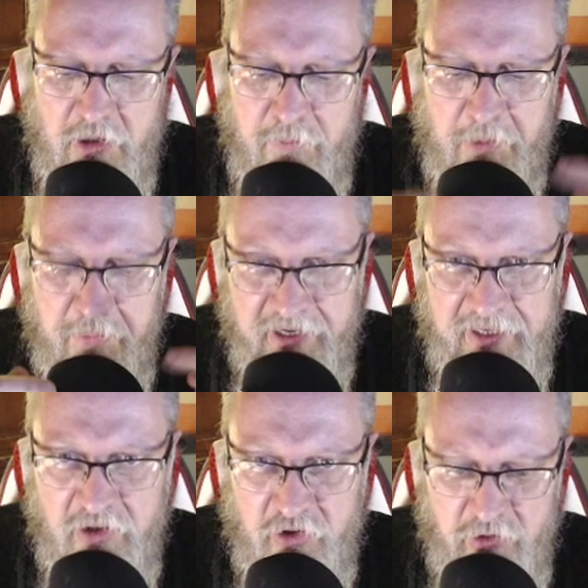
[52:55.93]
by
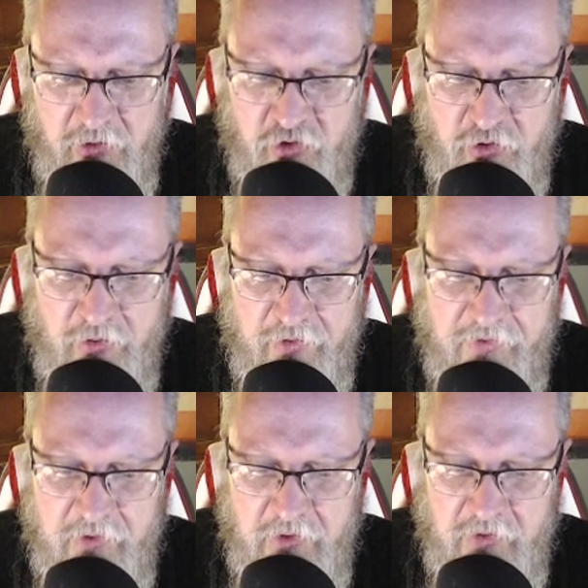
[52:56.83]
making
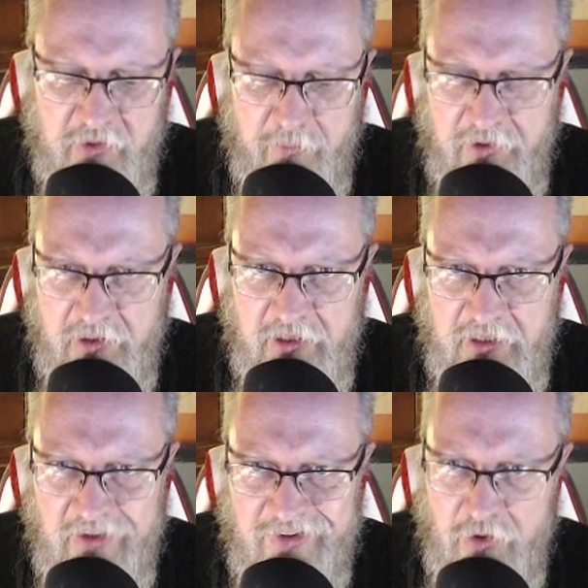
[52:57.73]
truth something it
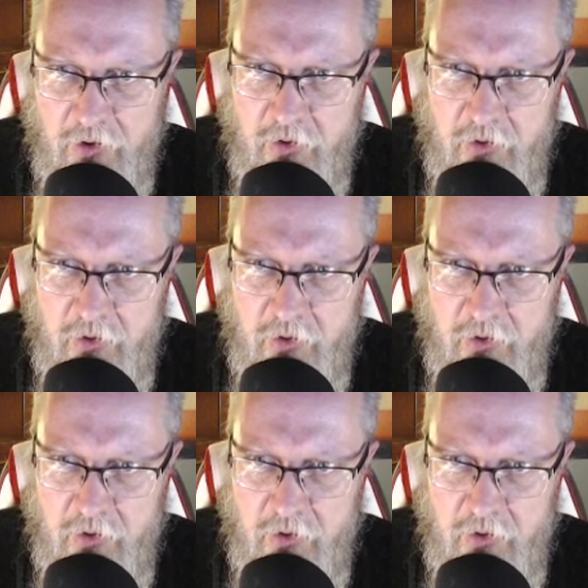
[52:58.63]
is not.